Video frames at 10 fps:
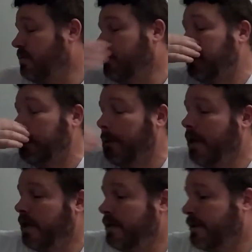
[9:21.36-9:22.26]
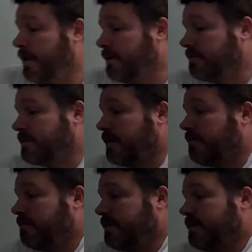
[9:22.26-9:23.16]
do a lot of
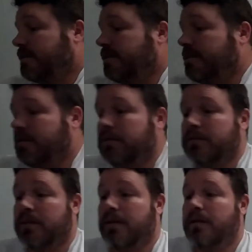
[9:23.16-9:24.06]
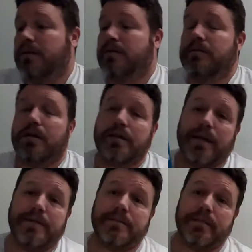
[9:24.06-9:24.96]
stuff with is Don
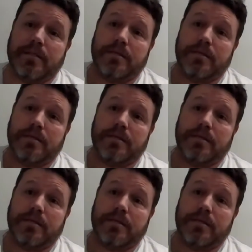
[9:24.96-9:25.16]
Casey.